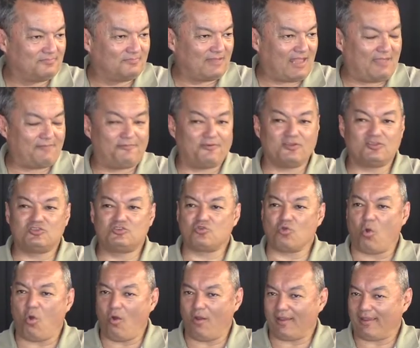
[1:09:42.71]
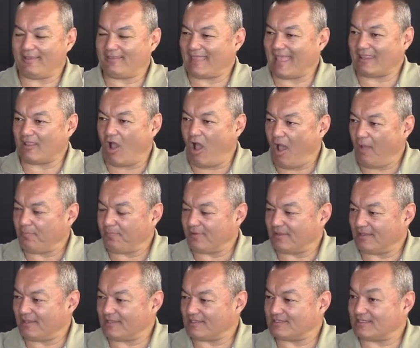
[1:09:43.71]
And for joy, that
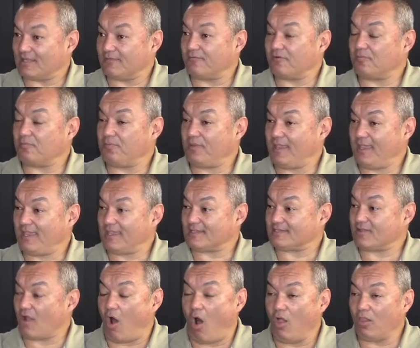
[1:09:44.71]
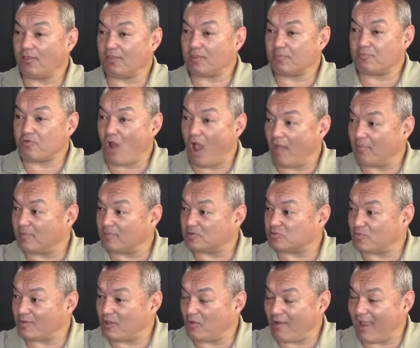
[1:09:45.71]
opulence, and for peace, all of the
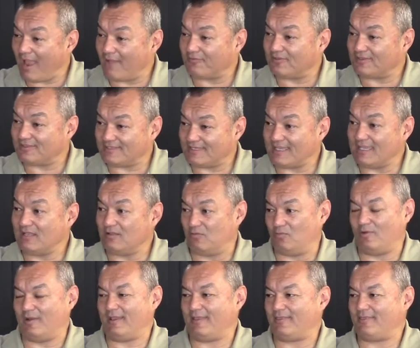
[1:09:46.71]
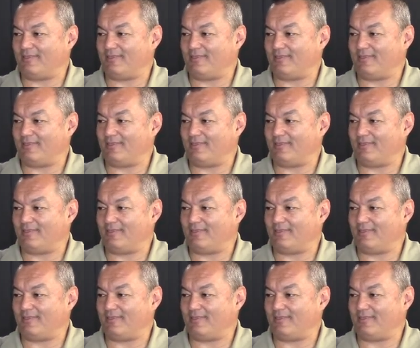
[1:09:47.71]
problems we don't have to deal with.